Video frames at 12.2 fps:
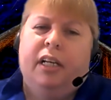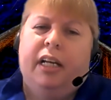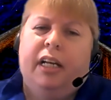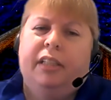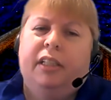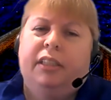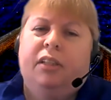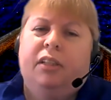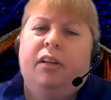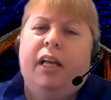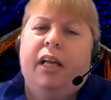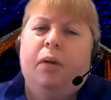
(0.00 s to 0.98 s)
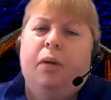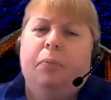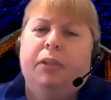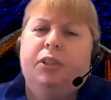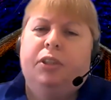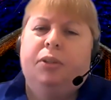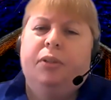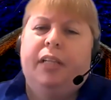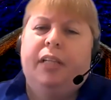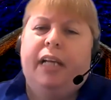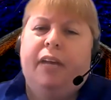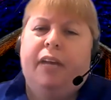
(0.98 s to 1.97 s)
And let's all help ensure
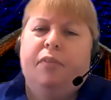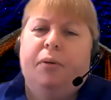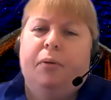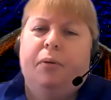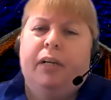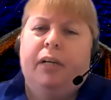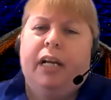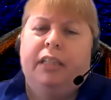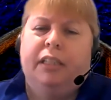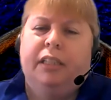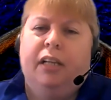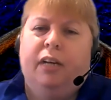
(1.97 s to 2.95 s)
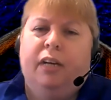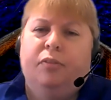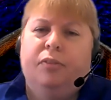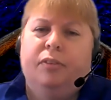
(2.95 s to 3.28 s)
that everyone has enough.